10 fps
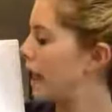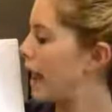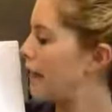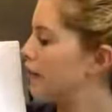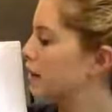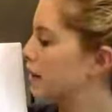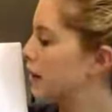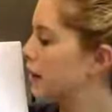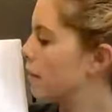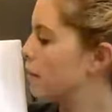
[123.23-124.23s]
and
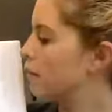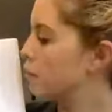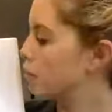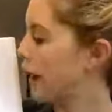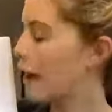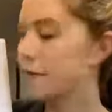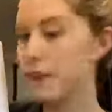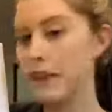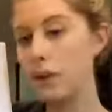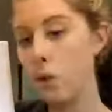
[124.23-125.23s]

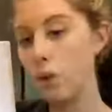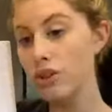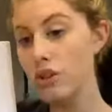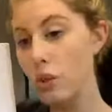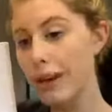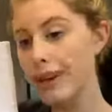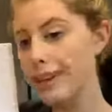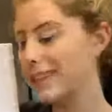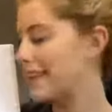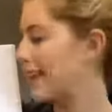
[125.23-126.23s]
grafting or joining
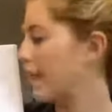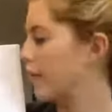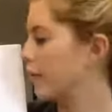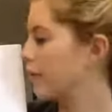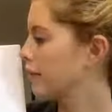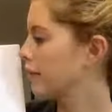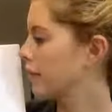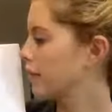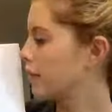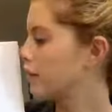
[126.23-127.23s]
together
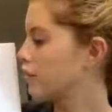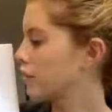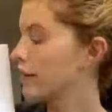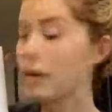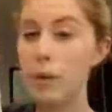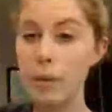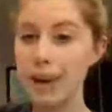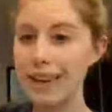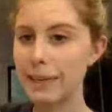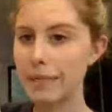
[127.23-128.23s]
the tree that we want
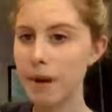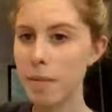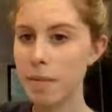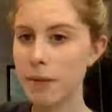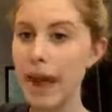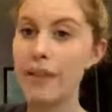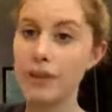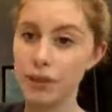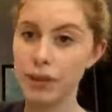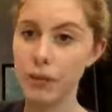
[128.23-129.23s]
to eat from and the
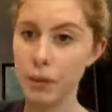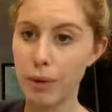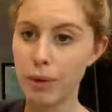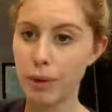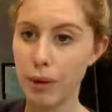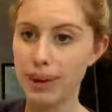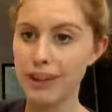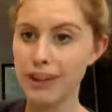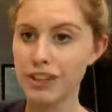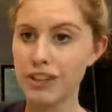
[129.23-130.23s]
tree that we want the growing
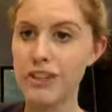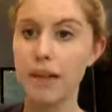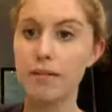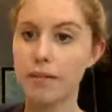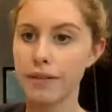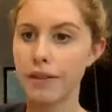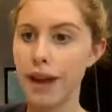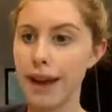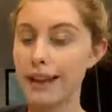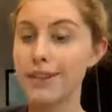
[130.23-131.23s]
conditions of,
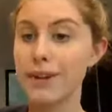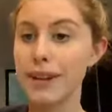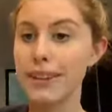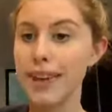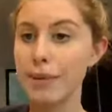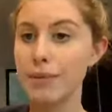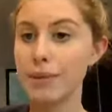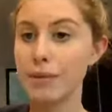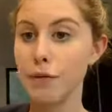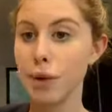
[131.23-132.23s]
so that it's able to
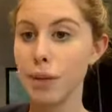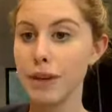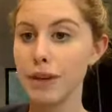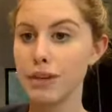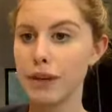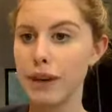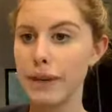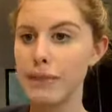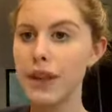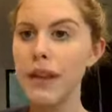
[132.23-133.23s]
form a new tree.
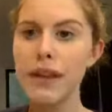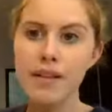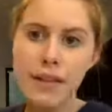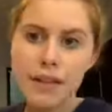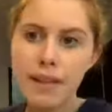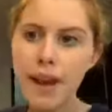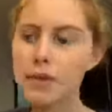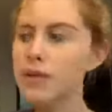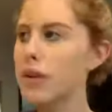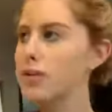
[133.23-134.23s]
This allows
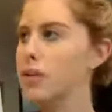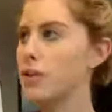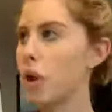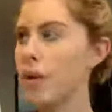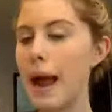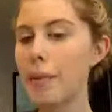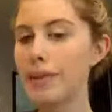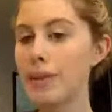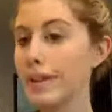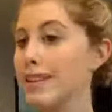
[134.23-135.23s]
for us to grow an apple
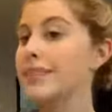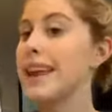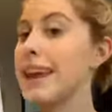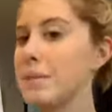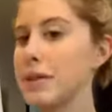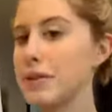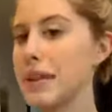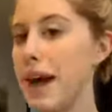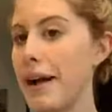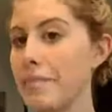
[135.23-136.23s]
tree that isn't 8 meters
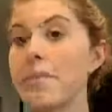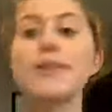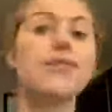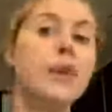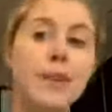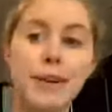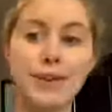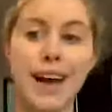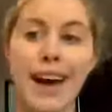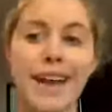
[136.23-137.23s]
high, but 3 meters
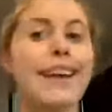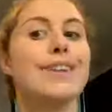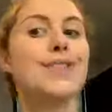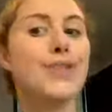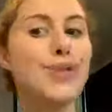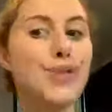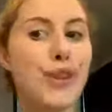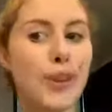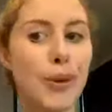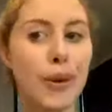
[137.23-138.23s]
high, and suits an
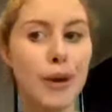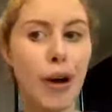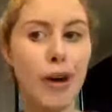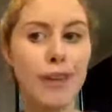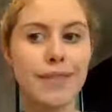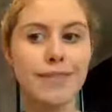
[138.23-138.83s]
urban garden.